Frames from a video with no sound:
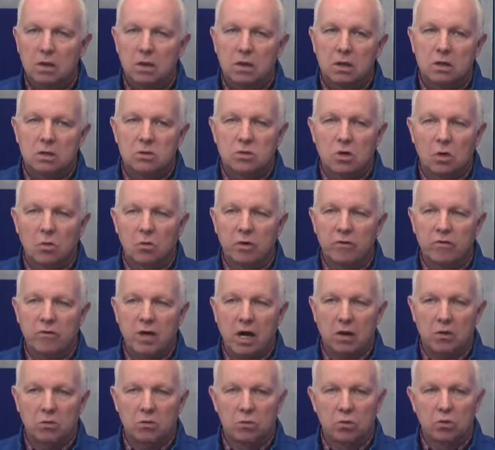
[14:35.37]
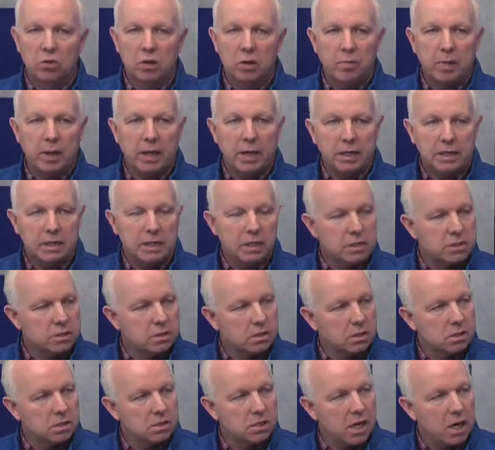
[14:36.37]
So we've got to really pay attention
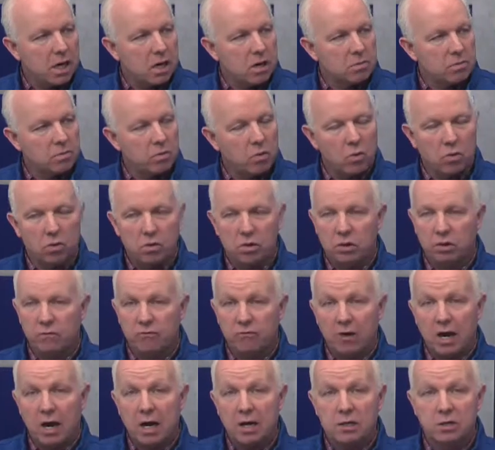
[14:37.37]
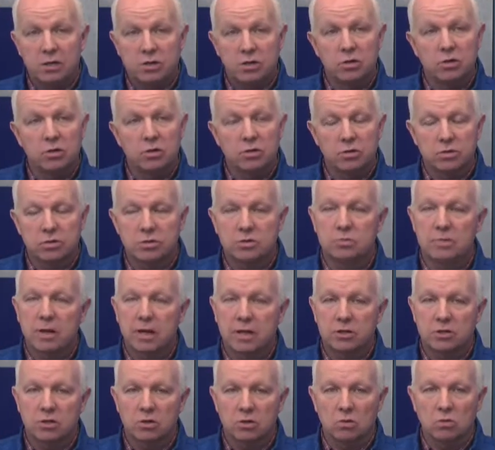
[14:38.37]
to the scouting report and find shooters, make
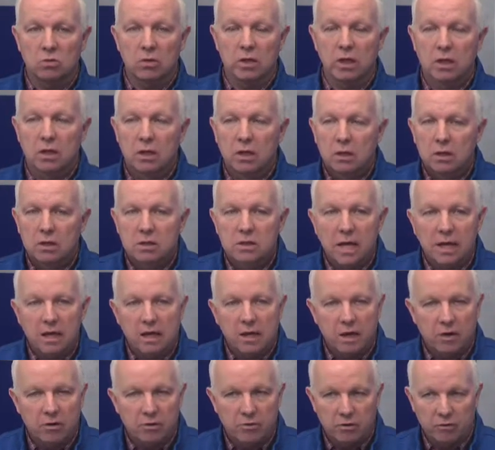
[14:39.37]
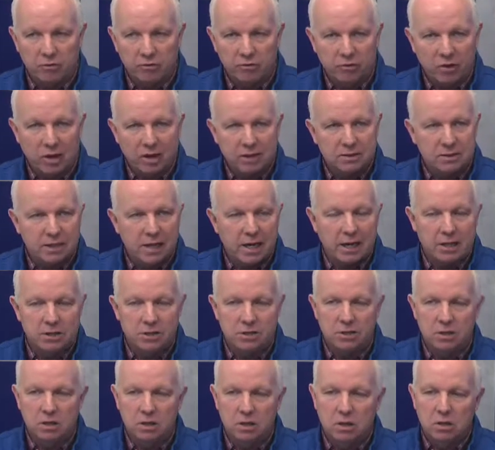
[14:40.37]
sure we take care of their flex
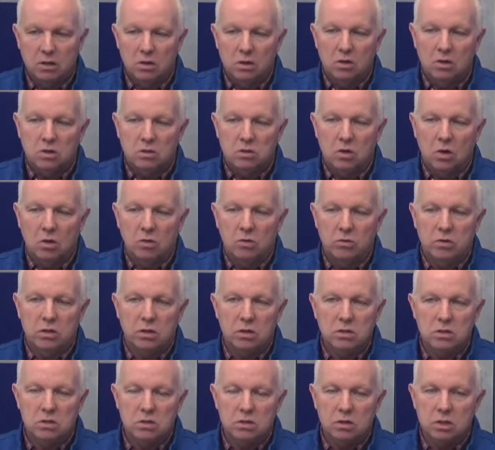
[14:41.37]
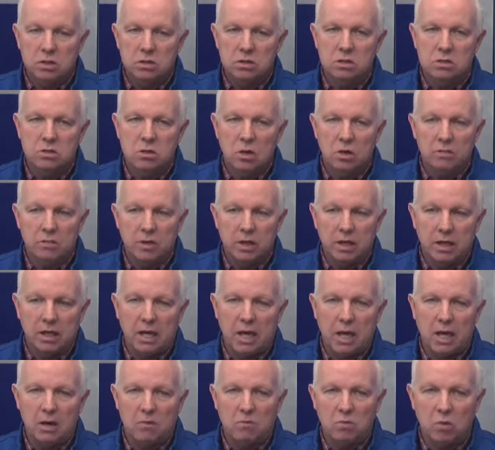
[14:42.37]
action. So this is going to be a
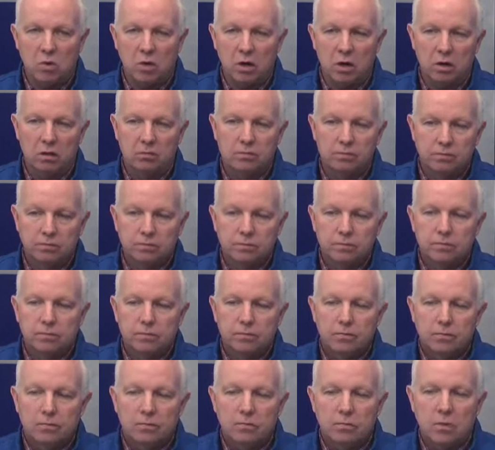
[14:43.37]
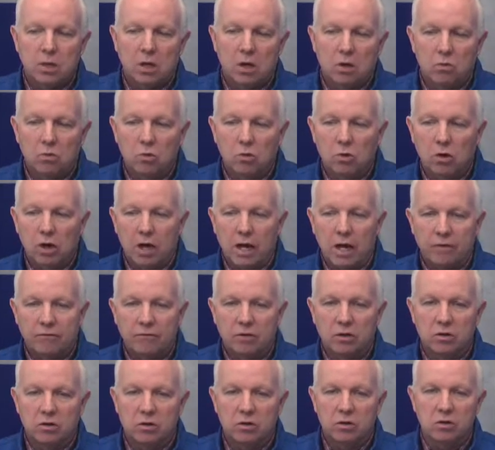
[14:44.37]
game where, we're going to have
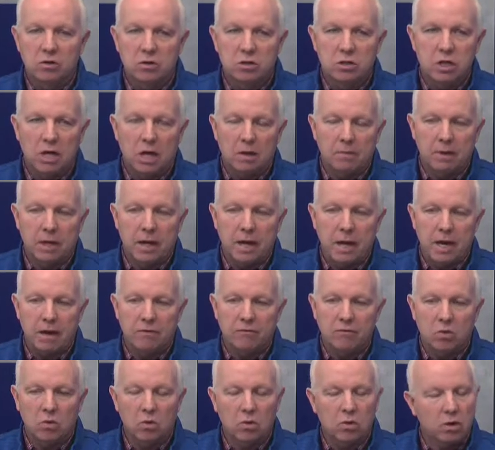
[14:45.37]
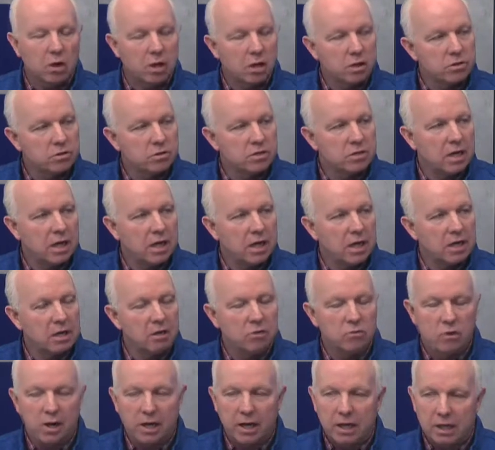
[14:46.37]
to do a good job in a half court, understanding,
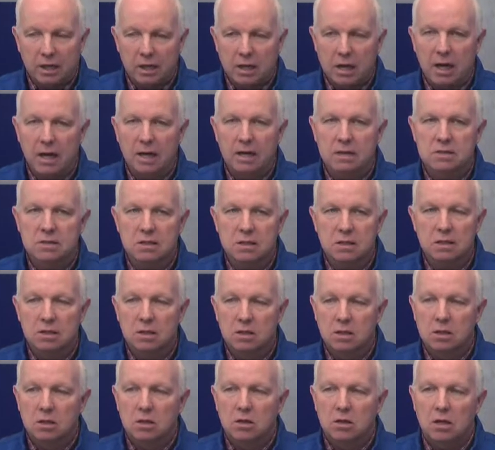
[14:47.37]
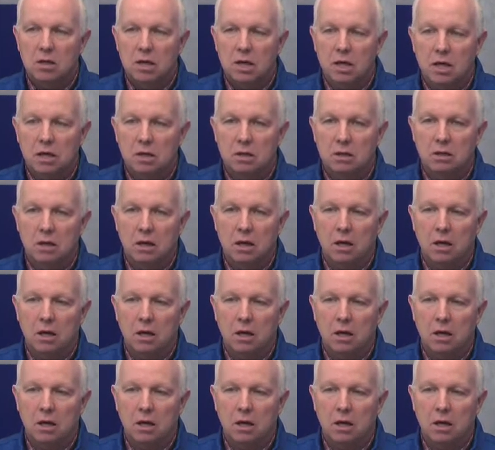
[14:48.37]
recognizing, and